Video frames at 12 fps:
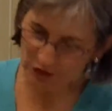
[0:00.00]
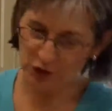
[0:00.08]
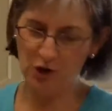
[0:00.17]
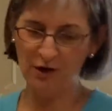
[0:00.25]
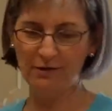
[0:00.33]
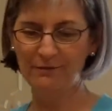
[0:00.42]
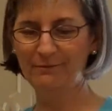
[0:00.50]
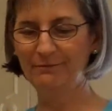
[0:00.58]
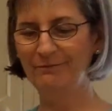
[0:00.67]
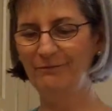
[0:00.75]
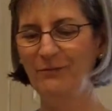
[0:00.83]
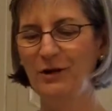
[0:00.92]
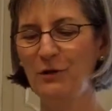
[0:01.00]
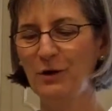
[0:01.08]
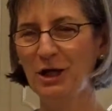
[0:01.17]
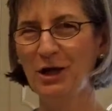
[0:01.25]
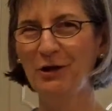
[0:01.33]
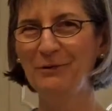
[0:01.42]
the jar. There we
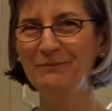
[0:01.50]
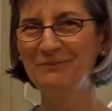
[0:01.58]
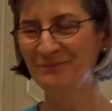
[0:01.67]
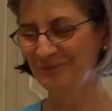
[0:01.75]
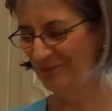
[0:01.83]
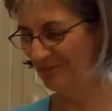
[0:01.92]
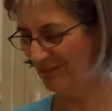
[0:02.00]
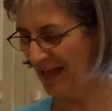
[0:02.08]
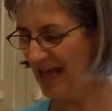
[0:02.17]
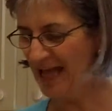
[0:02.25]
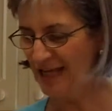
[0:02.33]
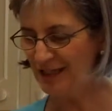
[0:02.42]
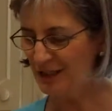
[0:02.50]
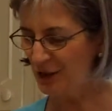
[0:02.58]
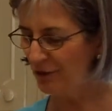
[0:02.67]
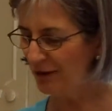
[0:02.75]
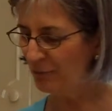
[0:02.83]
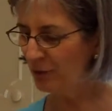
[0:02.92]
go. So
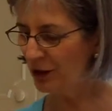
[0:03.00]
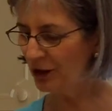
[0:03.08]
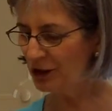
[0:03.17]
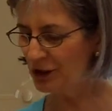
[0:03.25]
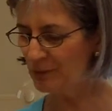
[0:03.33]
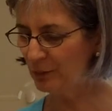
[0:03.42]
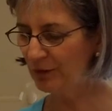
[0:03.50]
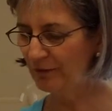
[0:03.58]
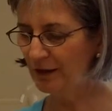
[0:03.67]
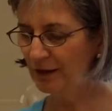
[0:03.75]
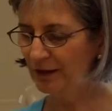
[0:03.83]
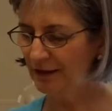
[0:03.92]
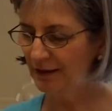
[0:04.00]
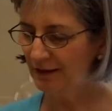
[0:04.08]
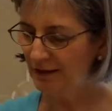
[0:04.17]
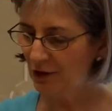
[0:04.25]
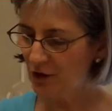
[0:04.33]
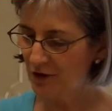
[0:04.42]
then we're going to just put the
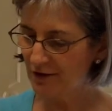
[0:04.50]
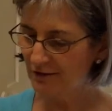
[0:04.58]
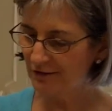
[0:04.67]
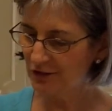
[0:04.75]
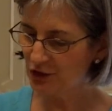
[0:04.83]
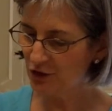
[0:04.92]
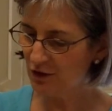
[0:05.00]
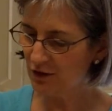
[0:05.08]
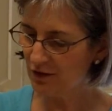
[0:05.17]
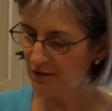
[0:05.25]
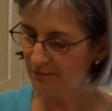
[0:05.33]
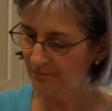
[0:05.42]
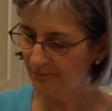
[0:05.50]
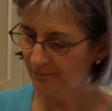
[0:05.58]
lid on the jar.